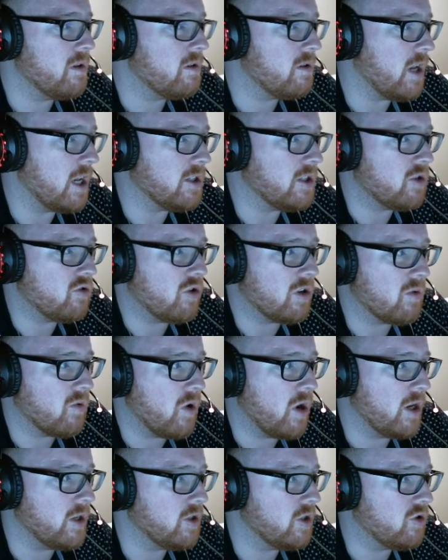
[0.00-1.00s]
That's the trick, right?
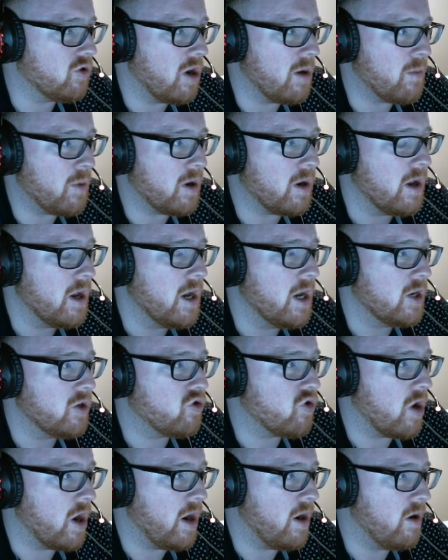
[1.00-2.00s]
It's just
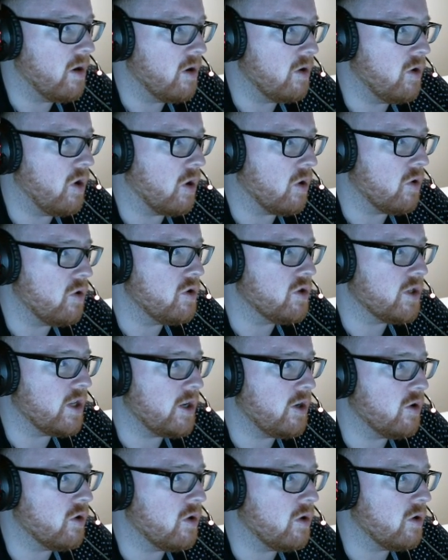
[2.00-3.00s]
try and not lose, and
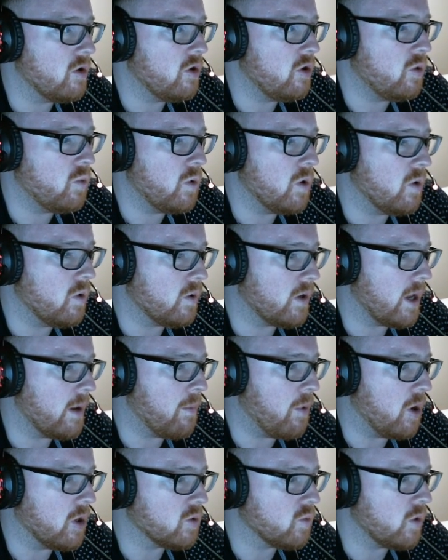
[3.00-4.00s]
you will get
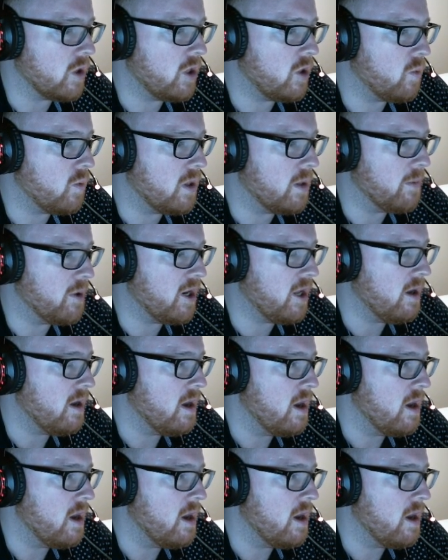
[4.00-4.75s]
pots where you do win the money.